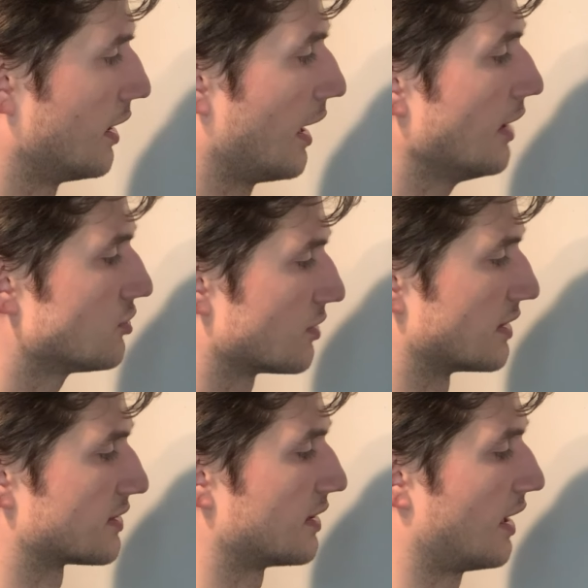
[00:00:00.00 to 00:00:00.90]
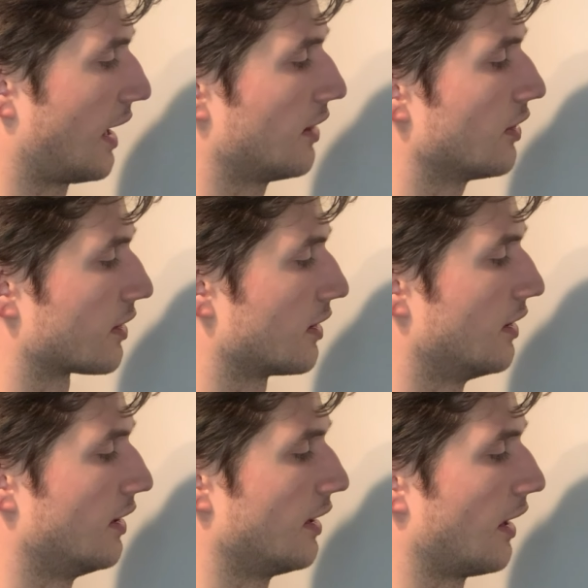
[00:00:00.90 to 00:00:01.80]
Injuries. Hey, look,
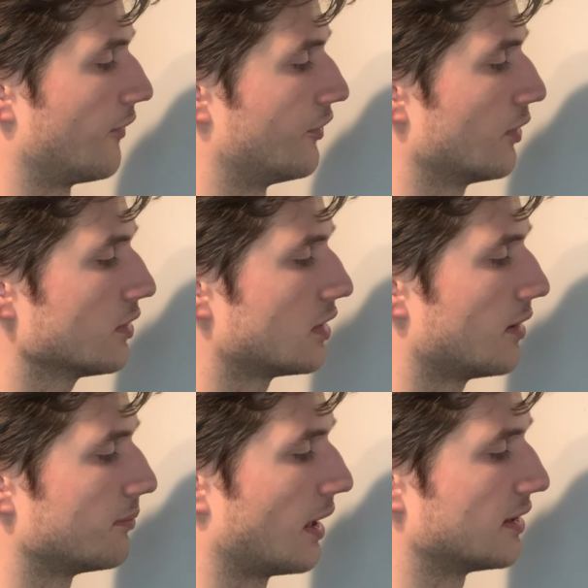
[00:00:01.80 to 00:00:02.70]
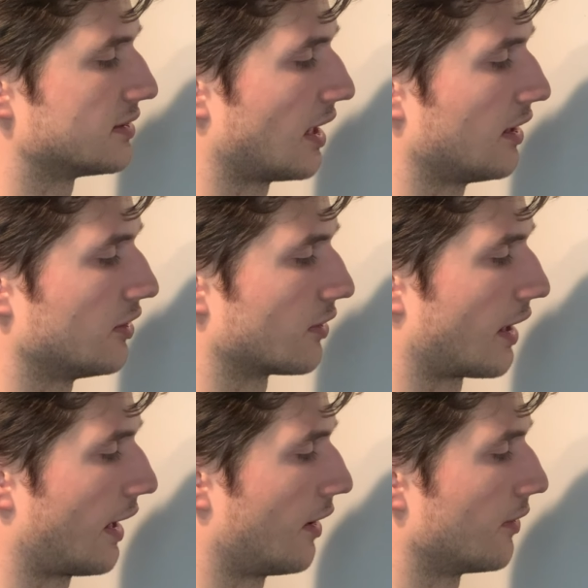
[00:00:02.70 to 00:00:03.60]
if you're not maintaining your
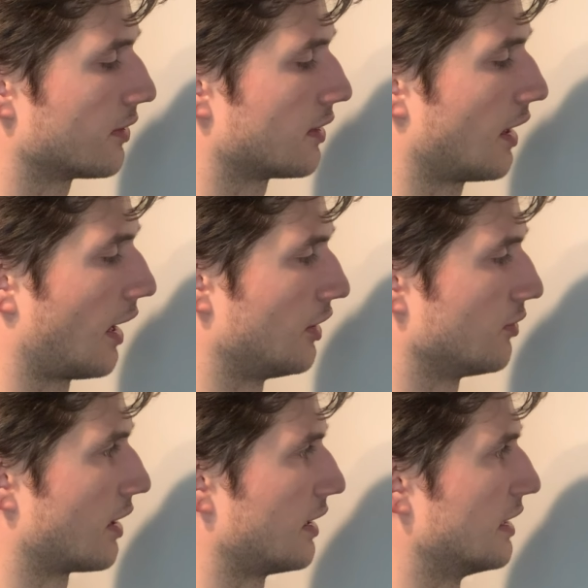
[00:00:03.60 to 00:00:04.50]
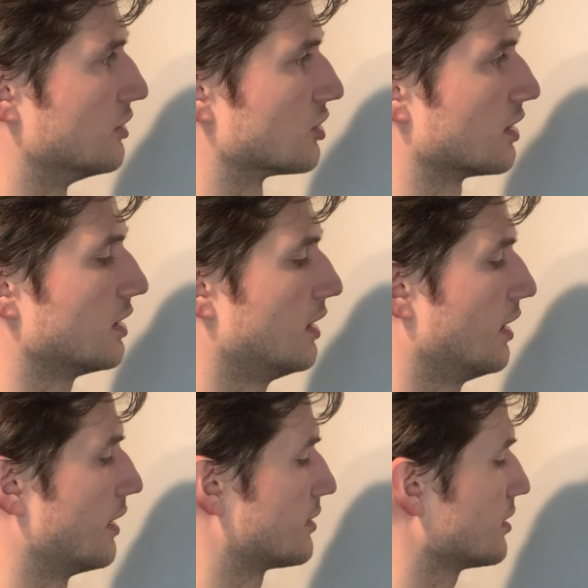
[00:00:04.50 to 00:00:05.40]
health and you get injured,
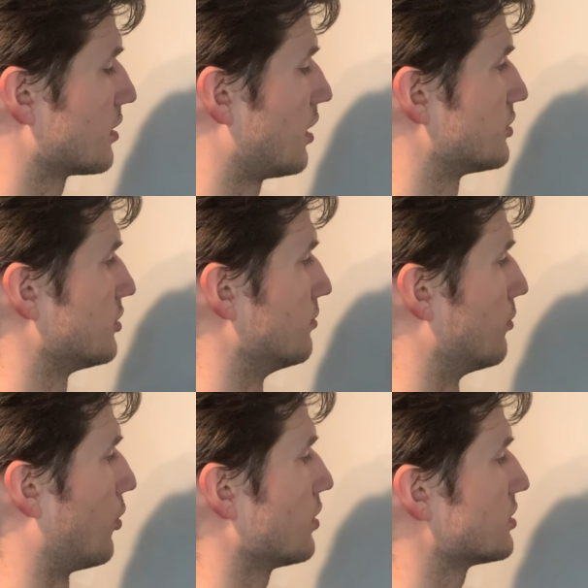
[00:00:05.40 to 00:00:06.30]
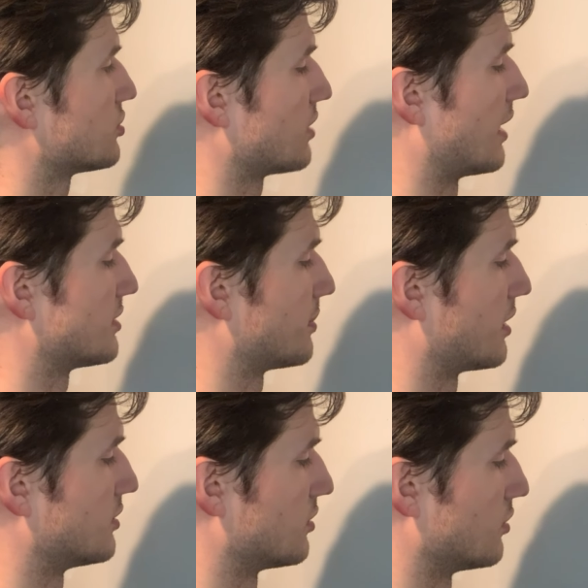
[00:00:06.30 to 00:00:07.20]
that's going to cause you more stress
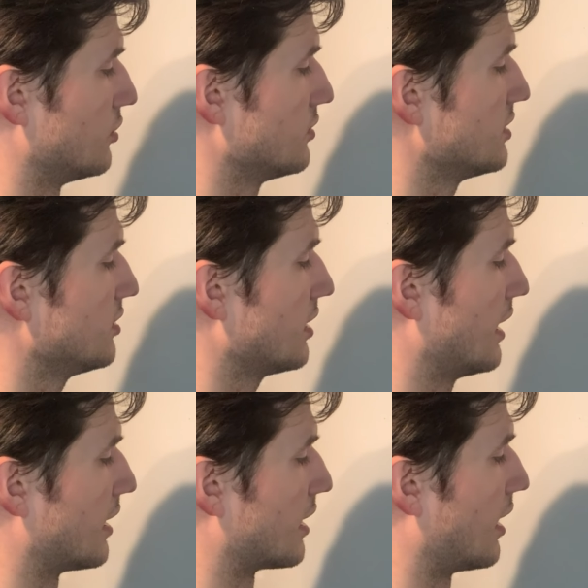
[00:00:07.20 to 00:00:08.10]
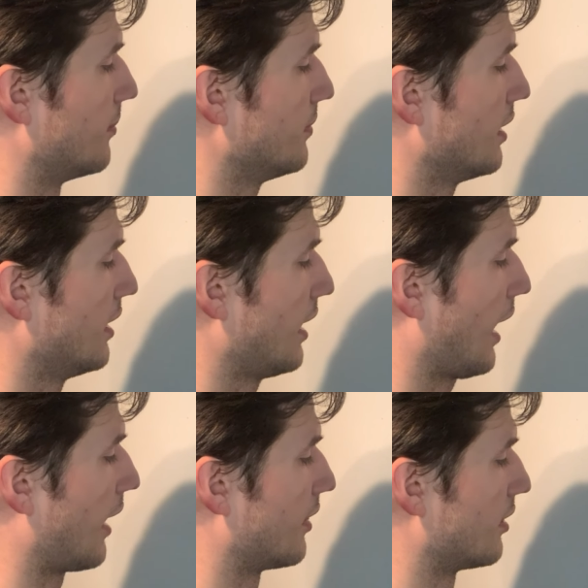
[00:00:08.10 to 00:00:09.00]
because you're losing your income
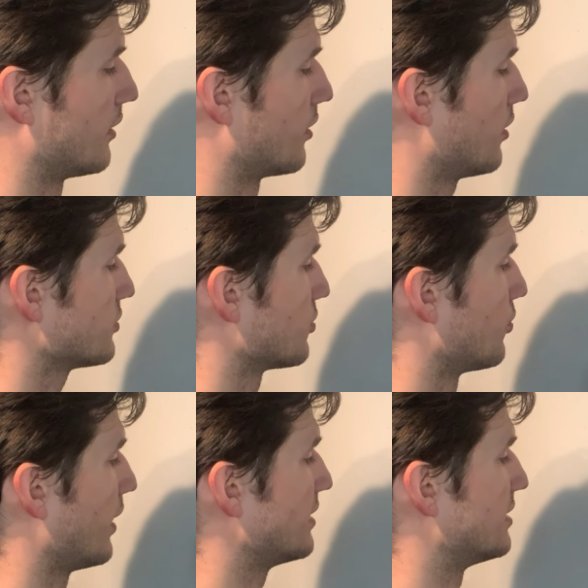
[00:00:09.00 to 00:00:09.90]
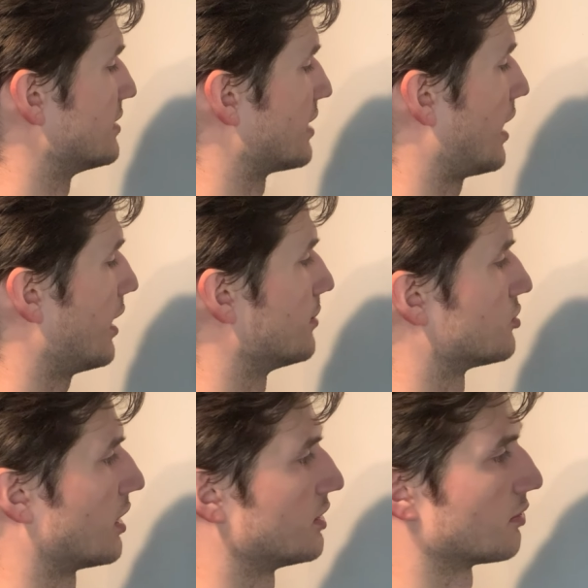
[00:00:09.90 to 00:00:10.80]
and you're also wasting time
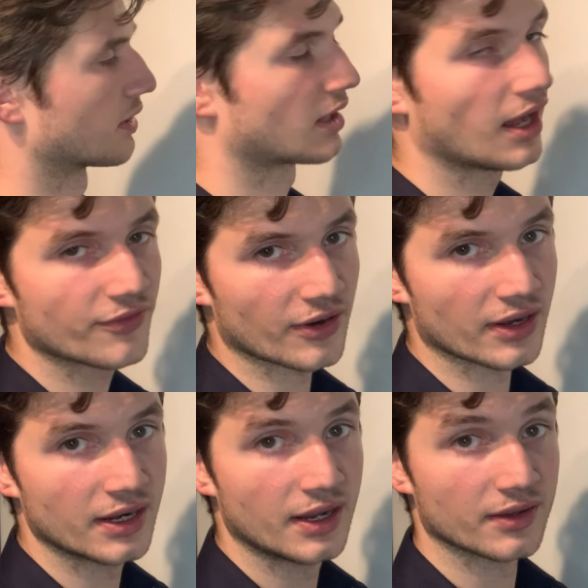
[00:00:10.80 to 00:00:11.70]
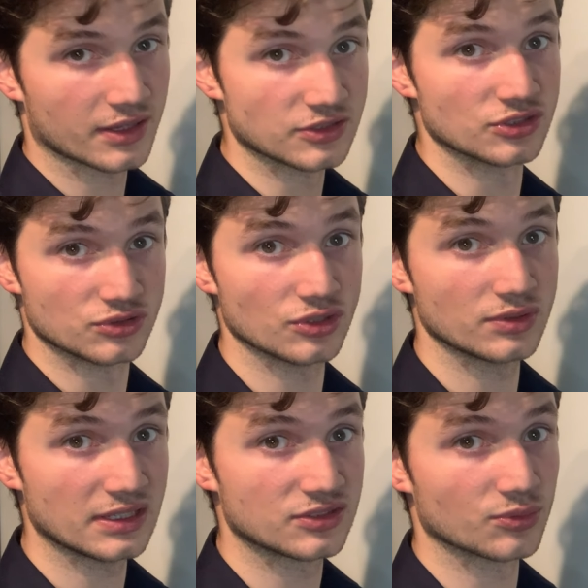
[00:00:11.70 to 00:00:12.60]
trying to recover because you do need